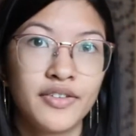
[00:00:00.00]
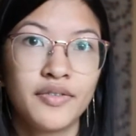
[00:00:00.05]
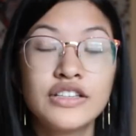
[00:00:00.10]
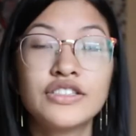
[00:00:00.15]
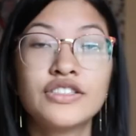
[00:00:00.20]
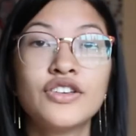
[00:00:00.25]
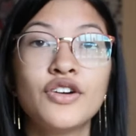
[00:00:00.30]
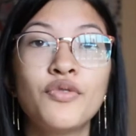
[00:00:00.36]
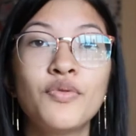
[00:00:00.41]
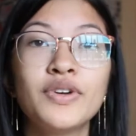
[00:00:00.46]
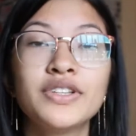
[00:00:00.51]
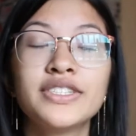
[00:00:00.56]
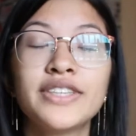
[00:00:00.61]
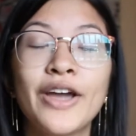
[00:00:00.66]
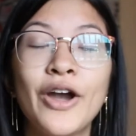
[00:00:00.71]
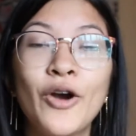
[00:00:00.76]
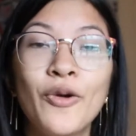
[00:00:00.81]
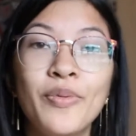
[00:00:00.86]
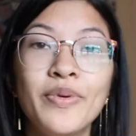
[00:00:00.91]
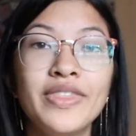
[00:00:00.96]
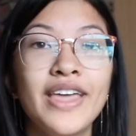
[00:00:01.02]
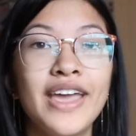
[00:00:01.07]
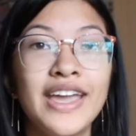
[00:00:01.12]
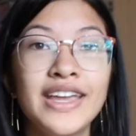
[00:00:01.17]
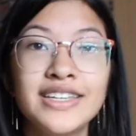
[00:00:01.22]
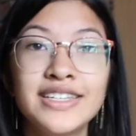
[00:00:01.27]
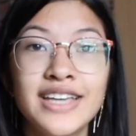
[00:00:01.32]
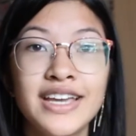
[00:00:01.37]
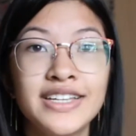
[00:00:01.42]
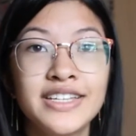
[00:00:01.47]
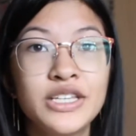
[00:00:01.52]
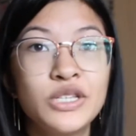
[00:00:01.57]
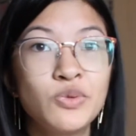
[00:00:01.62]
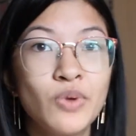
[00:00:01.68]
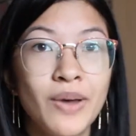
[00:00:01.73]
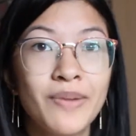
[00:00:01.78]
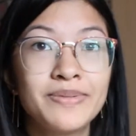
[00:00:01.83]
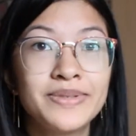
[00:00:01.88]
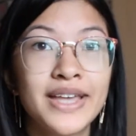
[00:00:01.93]
So once I opened the ATI TEAS
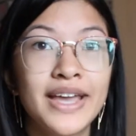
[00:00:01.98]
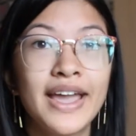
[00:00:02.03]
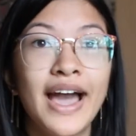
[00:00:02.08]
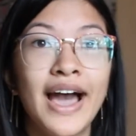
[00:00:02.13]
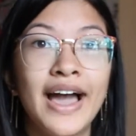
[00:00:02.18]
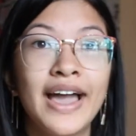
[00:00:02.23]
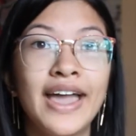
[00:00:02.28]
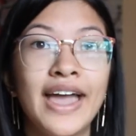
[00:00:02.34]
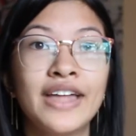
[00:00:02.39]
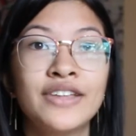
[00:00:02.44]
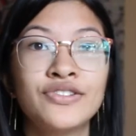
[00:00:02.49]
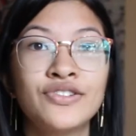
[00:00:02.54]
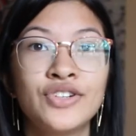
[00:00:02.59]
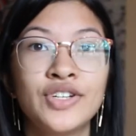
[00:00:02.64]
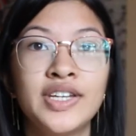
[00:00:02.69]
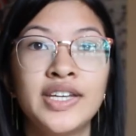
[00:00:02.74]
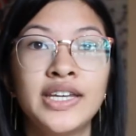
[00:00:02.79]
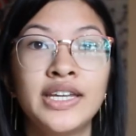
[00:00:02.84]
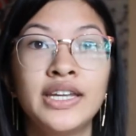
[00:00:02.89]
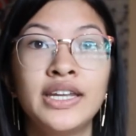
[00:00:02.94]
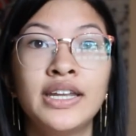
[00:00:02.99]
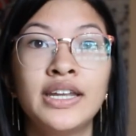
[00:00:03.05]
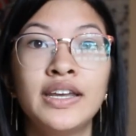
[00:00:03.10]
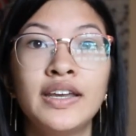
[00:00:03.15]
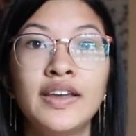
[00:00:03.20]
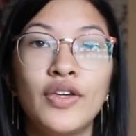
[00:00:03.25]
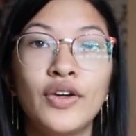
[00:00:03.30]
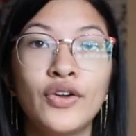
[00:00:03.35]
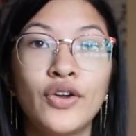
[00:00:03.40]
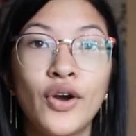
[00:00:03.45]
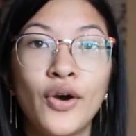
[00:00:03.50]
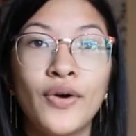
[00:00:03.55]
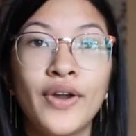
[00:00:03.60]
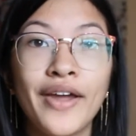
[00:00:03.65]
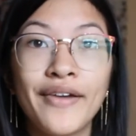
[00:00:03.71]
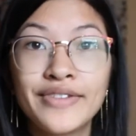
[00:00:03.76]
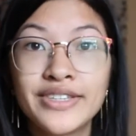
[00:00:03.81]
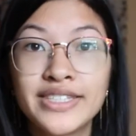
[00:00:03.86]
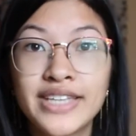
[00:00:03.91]
website, I entered in the code
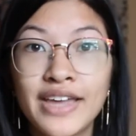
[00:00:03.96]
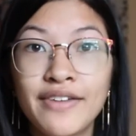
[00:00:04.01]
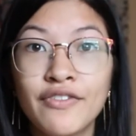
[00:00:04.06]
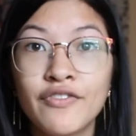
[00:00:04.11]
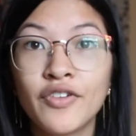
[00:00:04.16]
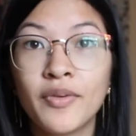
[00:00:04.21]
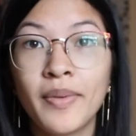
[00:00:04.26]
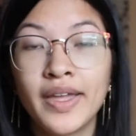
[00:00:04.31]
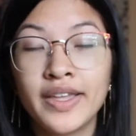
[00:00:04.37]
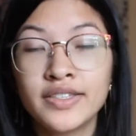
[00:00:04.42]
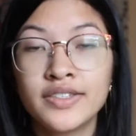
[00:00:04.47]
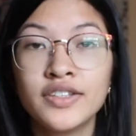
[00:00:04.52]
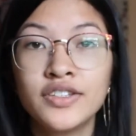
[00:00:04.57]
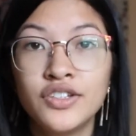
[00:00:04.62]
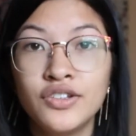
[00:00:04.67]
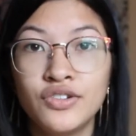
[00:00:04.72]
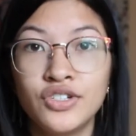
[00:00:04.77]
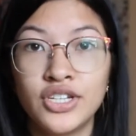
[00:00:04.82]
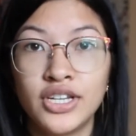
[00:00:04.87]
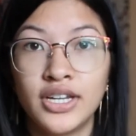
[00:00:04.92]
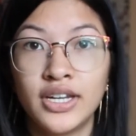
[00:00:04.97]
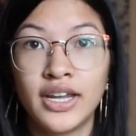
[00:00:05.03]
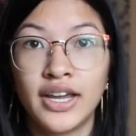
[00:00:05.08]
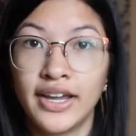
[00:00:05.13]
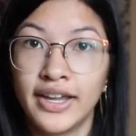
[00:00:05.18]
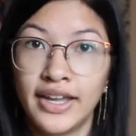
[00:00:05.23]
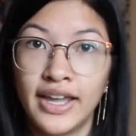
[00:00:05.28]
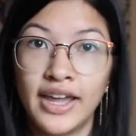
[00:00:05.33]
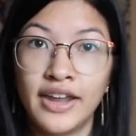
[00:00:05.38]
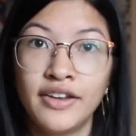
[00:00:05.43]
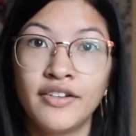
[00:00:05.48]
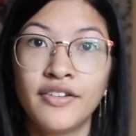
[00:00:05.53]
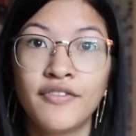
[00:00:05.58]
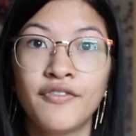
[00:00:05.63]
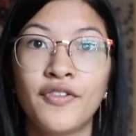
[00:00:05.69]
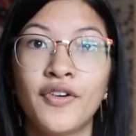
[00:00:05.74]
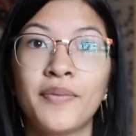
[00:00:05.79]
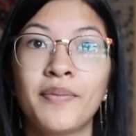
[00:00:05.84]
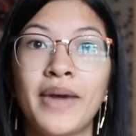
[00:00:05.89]
I was given from my institution, again
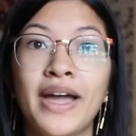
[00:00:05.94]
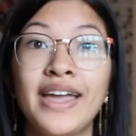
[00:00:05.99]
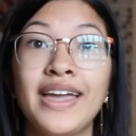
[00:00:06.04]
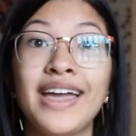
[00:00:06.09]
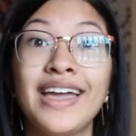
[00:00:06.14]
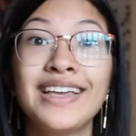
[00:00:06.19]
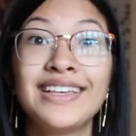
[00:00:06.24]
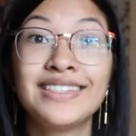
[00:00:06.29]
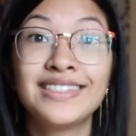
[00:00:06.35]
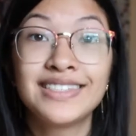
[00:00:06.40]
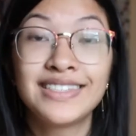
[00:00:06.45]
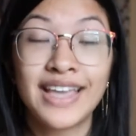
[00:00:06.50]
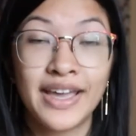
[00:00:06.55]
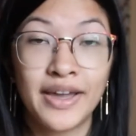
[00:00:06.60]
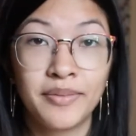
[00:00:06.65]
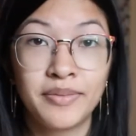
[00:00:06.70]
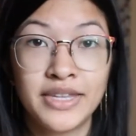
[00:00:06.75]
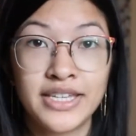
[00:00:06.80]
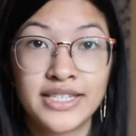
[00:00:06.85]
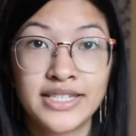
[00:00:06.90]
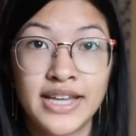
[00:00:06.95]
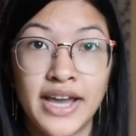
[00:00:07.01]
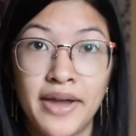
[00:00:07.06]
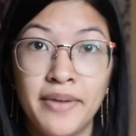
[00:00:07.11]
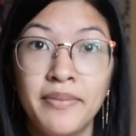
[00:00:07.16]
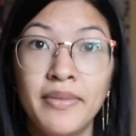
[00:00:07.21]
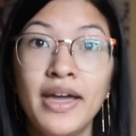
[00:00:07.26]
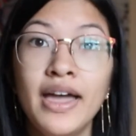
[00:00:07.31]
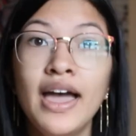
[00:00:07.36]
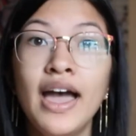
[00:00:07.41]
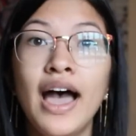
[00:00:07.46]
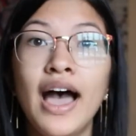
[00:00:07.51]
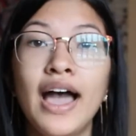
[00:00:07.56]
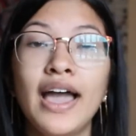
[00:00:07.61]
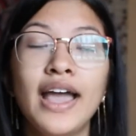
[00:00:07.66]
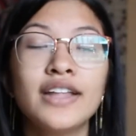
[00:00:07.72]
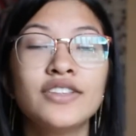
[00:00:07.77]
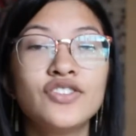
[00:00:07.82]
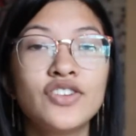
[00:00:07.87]
for my exam this time.
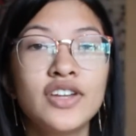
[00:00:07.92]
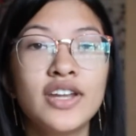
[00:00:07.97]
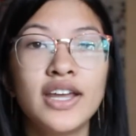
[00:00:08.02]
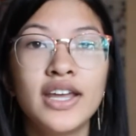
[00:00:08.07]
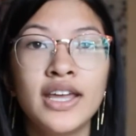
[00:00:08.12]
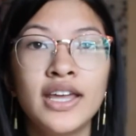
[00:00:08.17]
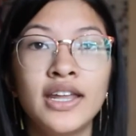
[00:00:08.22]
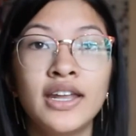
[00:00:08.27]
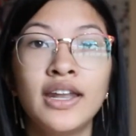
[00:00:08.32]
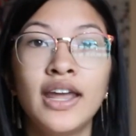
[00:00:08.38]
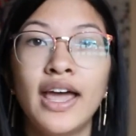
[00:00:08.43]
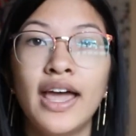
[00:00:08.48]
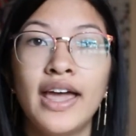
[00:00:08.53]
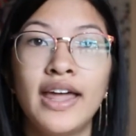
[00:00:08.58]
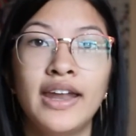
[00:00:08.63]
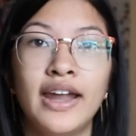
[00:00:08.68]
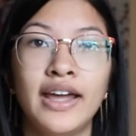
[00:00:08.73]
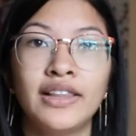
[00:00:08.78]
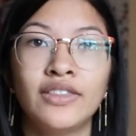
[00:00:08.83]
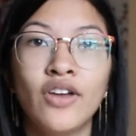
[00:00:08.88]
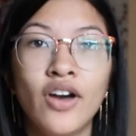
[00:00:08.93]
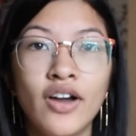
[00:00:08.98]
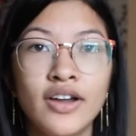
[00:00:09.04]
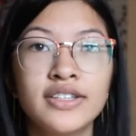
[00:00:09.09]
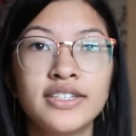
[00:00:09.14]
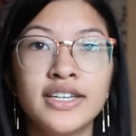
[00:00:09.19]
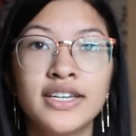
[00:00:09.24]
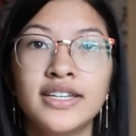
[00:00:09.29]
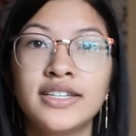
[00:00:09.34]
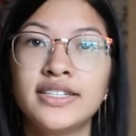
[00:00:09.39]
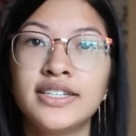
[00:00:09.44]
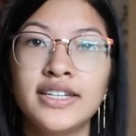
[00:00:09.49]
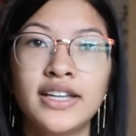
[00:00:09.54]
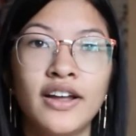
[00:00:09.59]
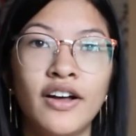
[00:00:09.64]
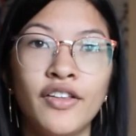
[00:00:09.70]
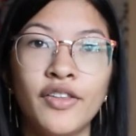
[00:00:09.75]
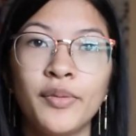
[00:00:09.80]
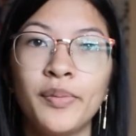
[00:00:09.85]
I entered it in and I logged in, did
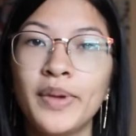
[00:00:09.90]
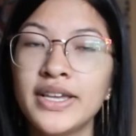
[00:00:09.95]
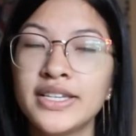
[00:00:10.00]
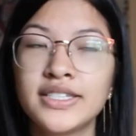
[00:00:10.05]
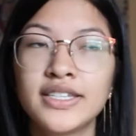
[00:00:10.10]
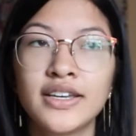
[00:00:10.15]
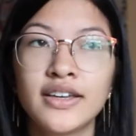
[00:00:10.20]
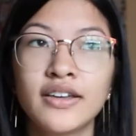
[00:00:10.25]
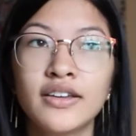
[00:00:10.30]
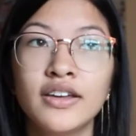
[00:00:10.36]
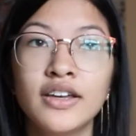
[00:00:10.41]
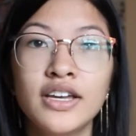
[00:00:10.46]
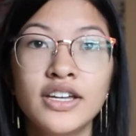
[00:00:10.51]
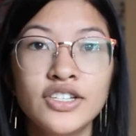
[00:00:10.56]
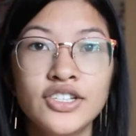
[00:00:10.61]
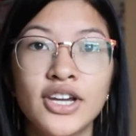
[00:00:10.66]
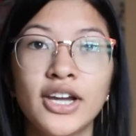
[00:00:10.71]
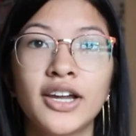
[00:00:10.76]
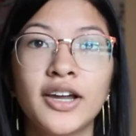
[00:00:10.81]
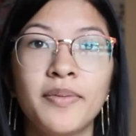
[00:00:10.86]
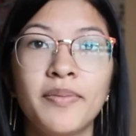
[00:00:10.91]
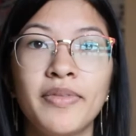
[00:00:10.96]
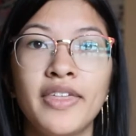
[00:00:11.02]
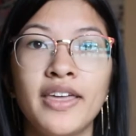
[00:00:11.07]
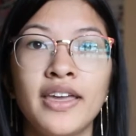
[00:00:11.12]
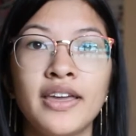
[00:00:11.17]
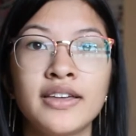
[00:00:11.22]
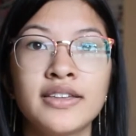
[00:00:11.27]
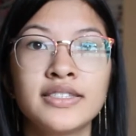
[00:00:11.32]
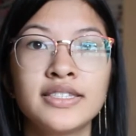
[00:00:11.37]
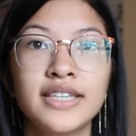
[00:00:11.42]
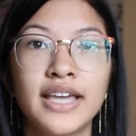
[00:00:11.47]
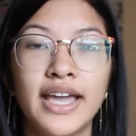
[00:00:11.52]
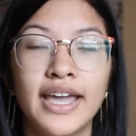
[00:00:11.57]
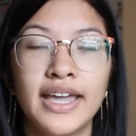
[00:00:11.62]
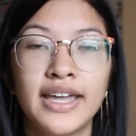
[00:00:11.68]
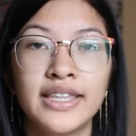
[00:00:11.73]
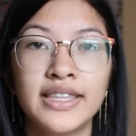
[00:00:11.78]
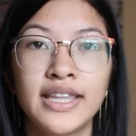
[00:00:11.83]
all the basic checkup things,
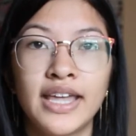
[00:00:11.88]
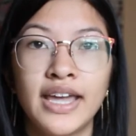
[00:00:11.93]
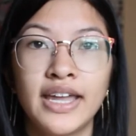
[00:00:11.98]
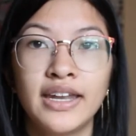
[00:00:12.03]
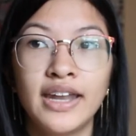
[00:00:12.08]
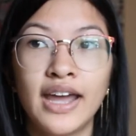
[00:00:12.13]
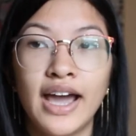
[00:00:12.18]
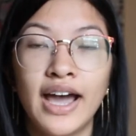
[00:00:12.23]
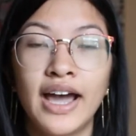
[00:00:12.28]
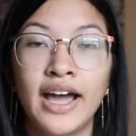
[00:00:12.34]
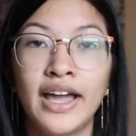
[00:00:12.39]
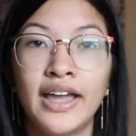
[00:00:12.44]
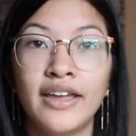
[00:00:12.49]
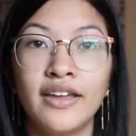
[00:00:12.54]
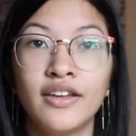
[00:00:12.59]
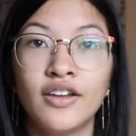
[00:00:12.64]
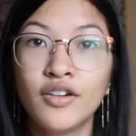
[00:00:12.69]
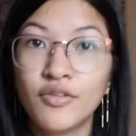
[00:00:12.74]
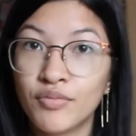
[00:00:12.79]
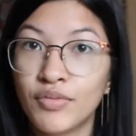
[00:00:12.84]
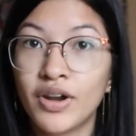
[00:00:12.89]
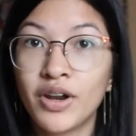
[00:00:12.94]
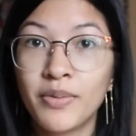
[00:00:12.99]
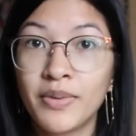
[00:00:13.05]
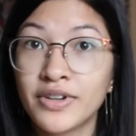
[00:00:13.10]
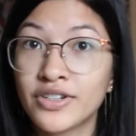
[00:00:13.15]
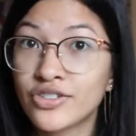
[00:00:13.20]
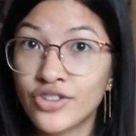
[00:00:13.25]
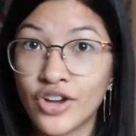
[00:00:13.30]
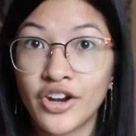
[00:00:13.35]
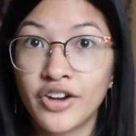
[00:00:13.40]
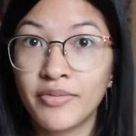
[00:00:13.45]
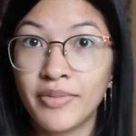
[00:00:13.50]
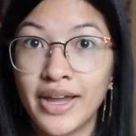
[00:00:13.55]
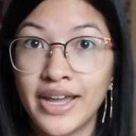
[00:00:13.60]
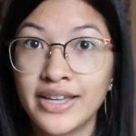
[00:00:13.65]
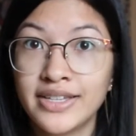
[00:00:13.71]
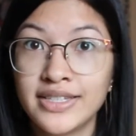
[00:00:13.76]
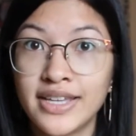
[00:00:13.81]
and then I pretty much started
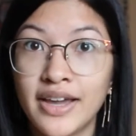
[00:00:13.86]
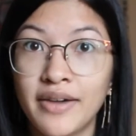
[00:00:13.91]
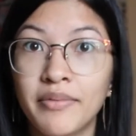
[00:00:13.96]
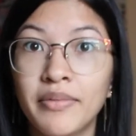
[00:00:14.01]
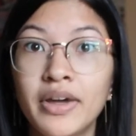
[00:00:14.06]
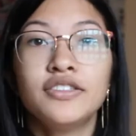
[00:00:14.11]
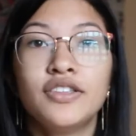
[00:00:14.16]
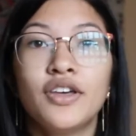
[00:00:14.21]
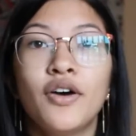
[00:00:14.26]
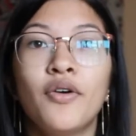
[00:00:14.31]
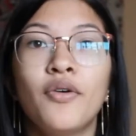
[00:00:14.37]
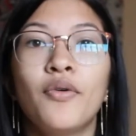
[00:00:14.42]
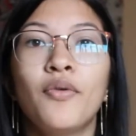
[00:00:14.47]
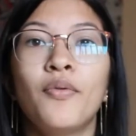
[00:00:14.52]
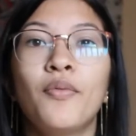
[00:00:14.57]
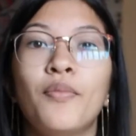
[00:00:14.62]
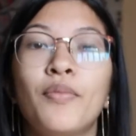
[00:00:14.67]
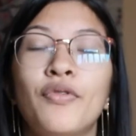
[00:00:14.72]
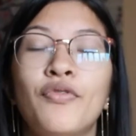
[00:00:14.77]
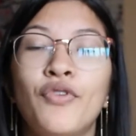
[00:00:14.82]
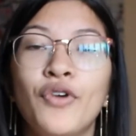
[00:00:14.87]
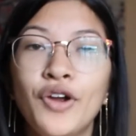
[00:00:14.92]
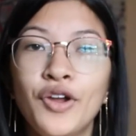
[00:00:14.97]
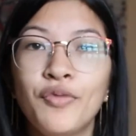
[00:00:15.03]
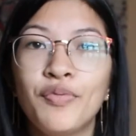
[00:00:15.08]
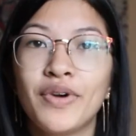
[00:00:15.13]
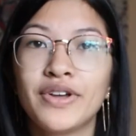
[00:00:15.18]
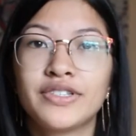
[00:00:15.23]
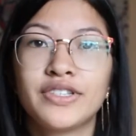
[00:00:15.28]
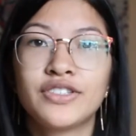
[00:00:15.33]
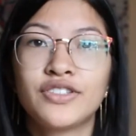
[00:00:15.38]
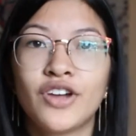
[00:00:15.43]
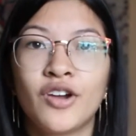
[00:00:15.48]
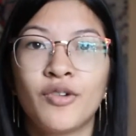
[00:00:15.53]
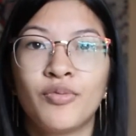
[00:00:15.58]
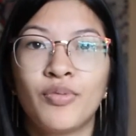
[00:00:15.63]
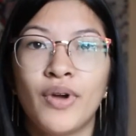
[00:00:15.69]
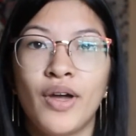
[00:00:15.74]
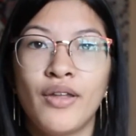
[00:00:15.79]
my exam. So before you press the
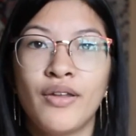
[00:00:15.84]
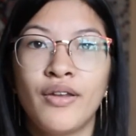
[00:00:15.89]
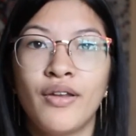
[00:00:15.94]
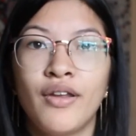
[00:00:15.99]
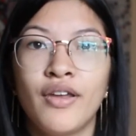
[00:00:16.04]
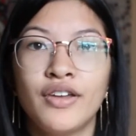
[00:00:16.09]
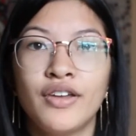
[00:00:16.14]
start button,